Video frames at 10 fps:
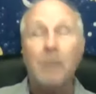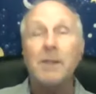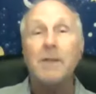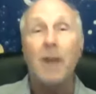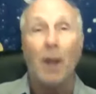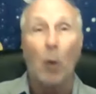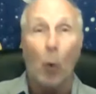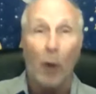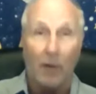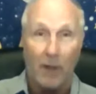it's not a
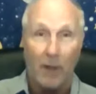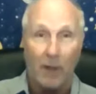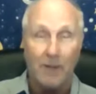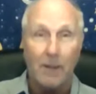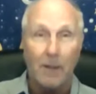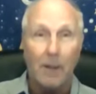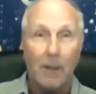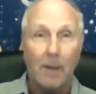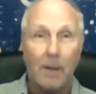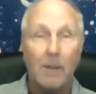quick fix.
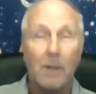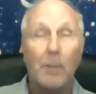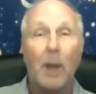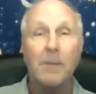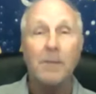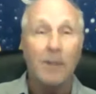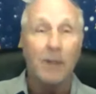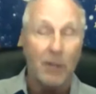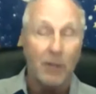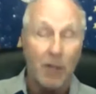Sometimes it
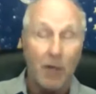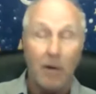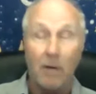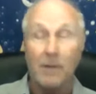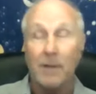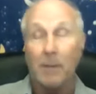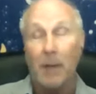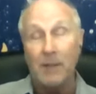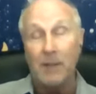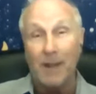takes years.
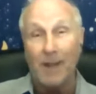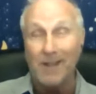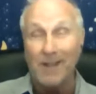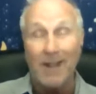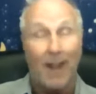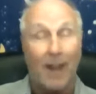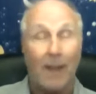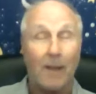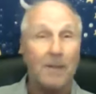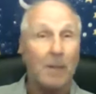Sometimes it takes
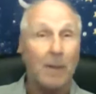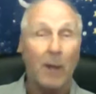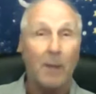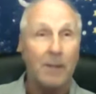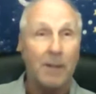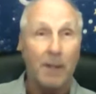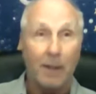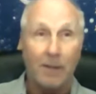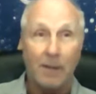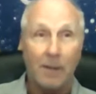decades. Sometimes it
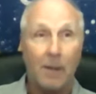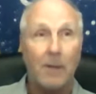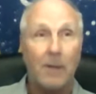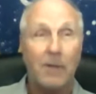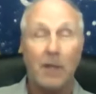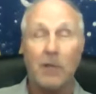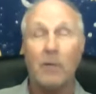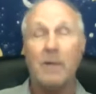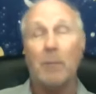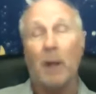takes
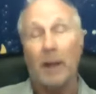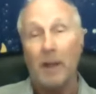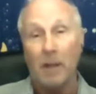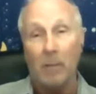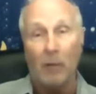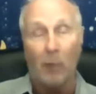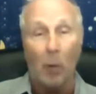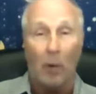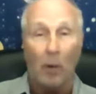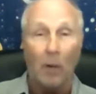centuries, millennia
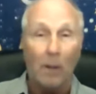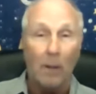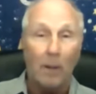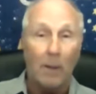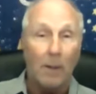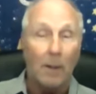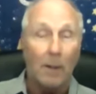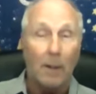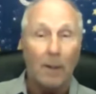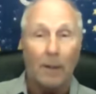before
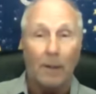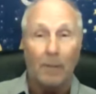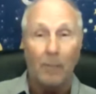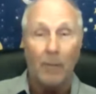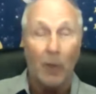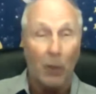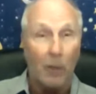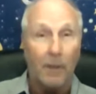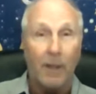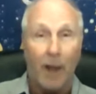uh, the
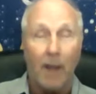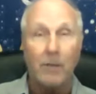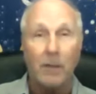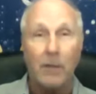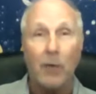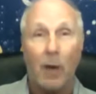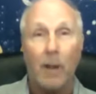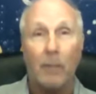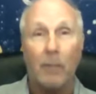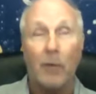good can actually
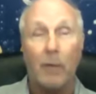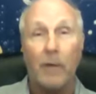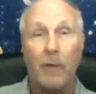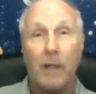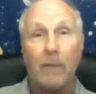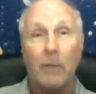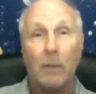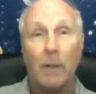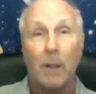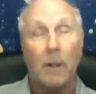triumph over the evil.
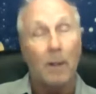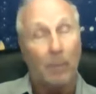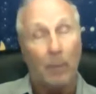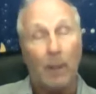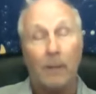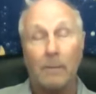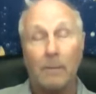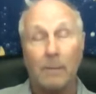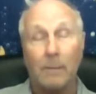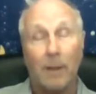But
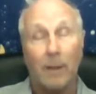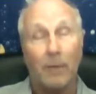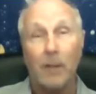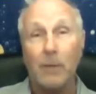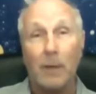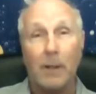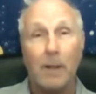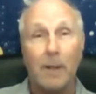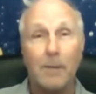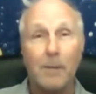it eventually
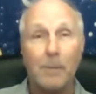does.